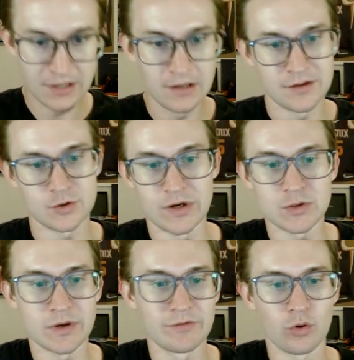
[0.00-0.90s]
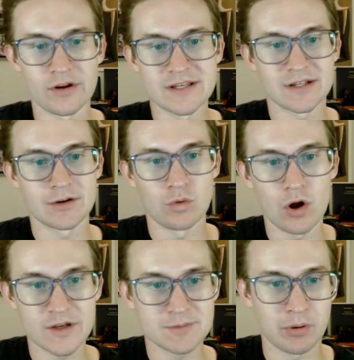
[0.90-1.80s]
The 2024 Nissan
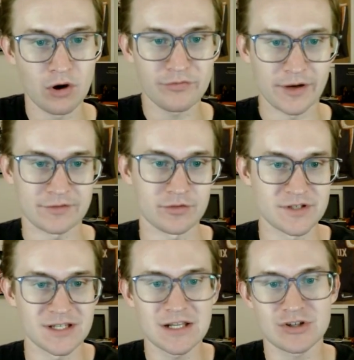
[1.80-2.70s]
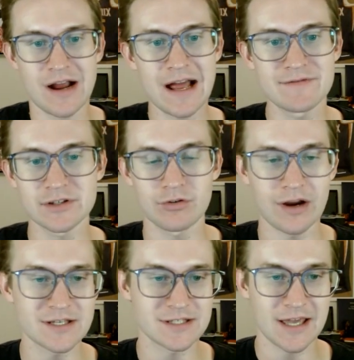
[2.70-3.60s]
Rogue is perfect for city drives and great
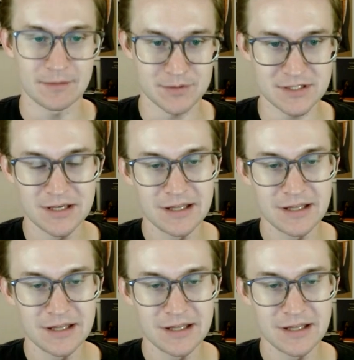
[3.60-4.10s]
escapes.